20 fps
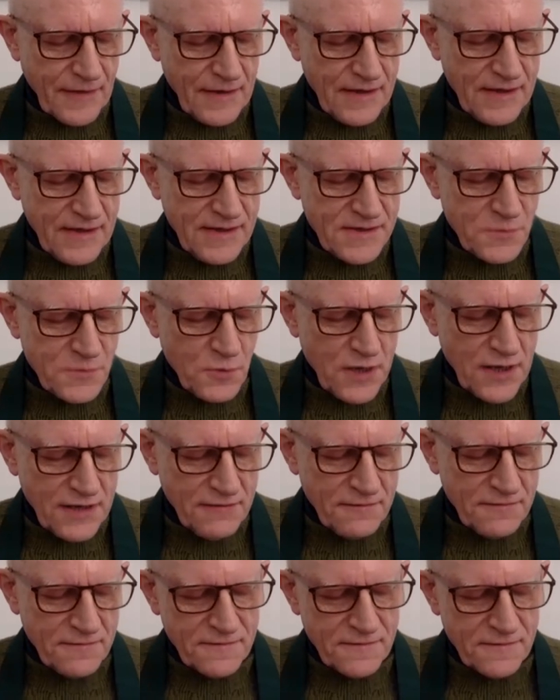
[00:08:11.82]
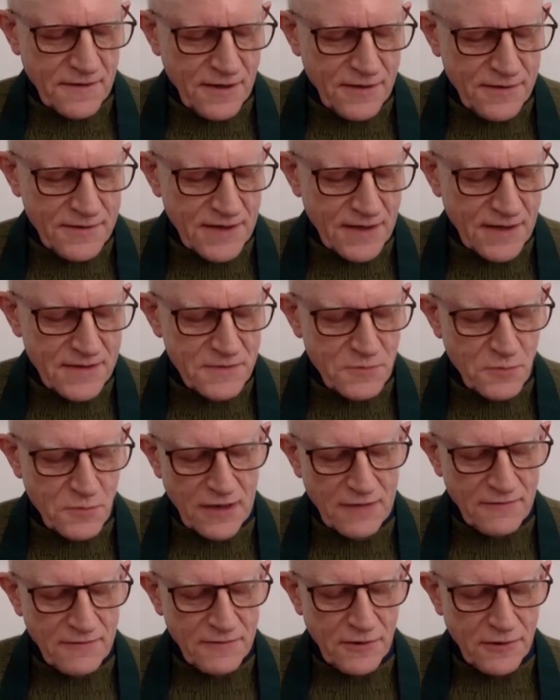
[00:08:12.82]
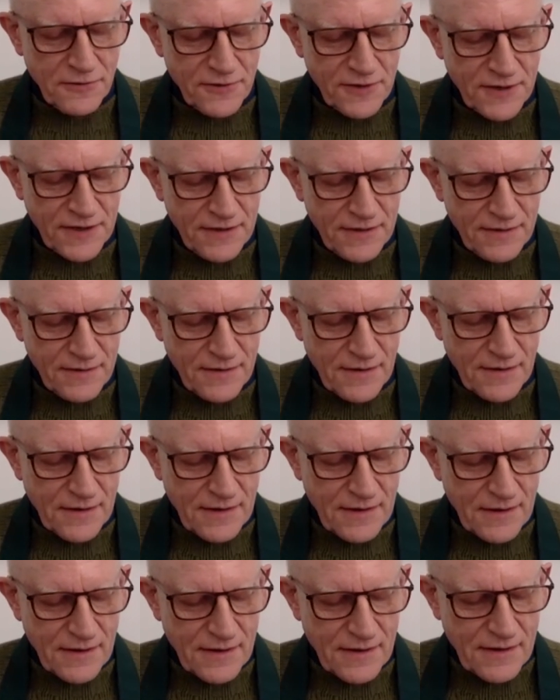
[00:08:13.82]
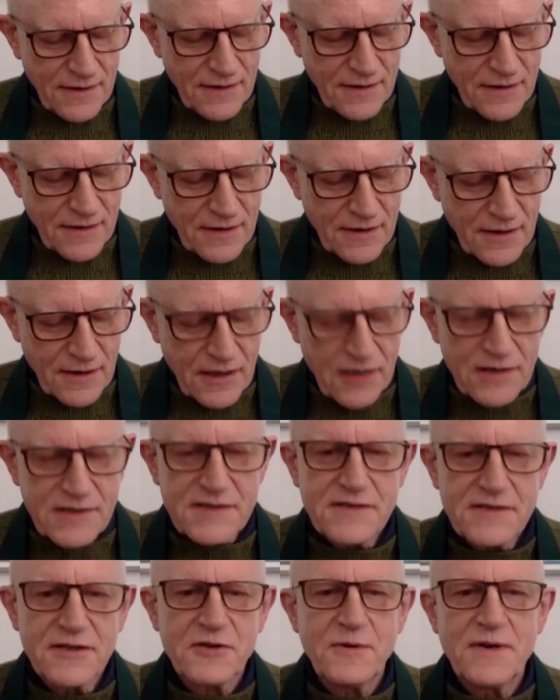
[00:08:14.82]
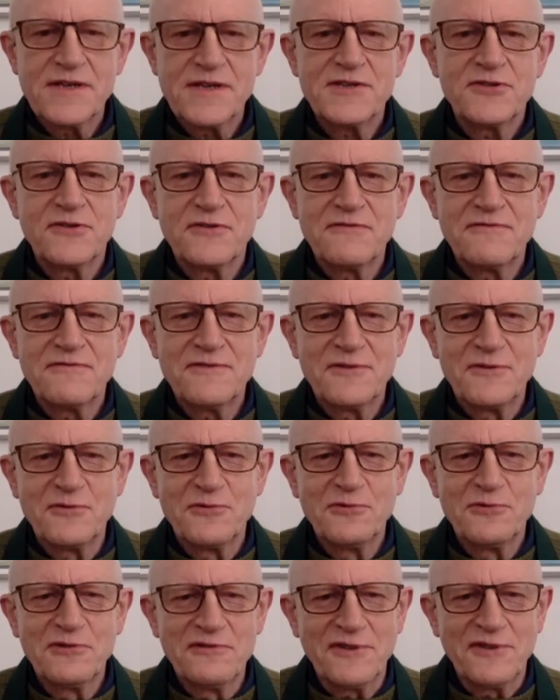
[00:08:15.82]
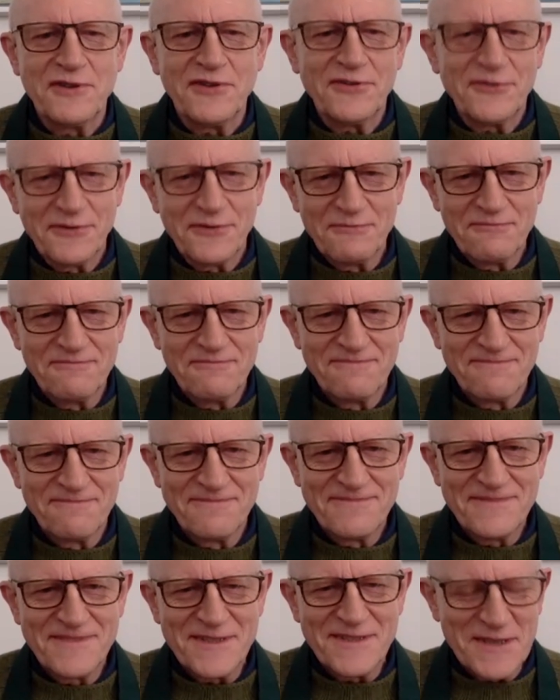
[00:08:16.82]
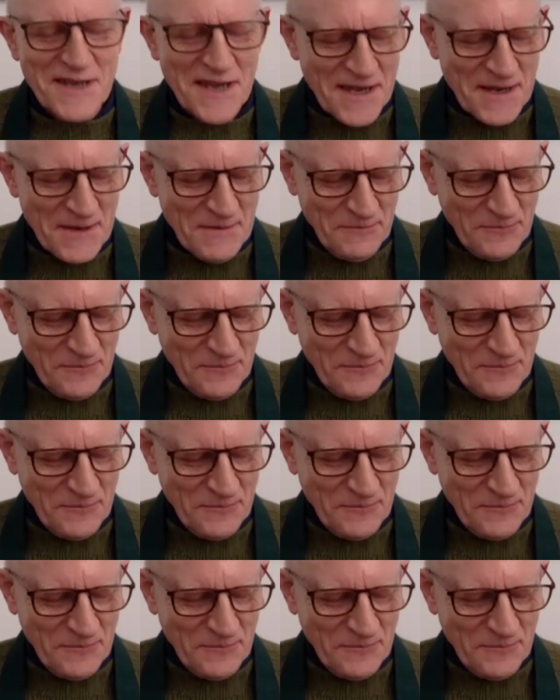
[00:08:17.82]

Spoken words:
his wife, Hosan's wife, Laurie, asked a question for all of us today.